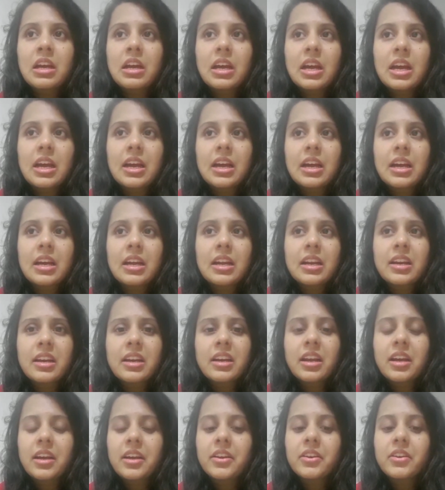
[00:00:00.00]

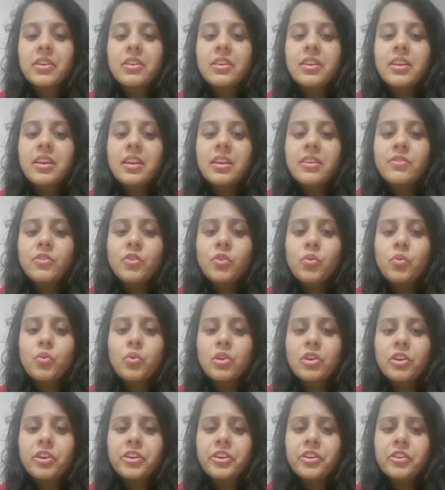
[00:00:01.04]
and I really love the
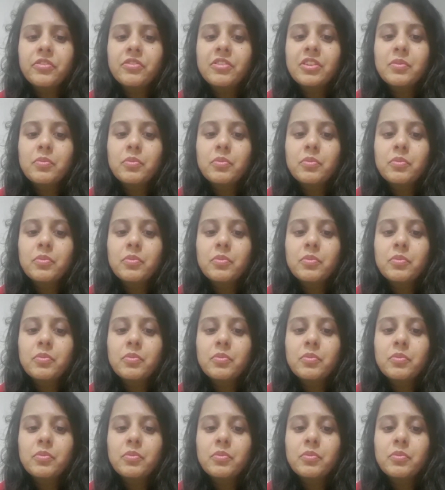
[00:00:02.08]
quality of